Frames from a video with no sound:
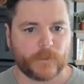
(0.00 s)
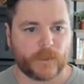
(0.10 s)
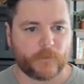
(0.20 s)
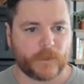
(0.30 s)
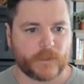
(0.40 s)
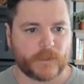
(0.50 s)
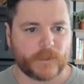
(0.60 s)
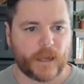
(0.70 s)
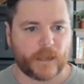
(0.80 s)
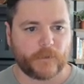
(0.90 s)
and I'm going to
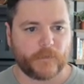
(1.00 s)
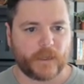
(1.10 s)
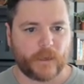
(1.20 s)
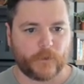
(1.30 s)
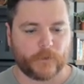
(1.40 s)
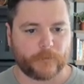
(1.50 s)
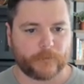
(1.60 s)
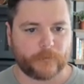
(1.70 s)
stack them together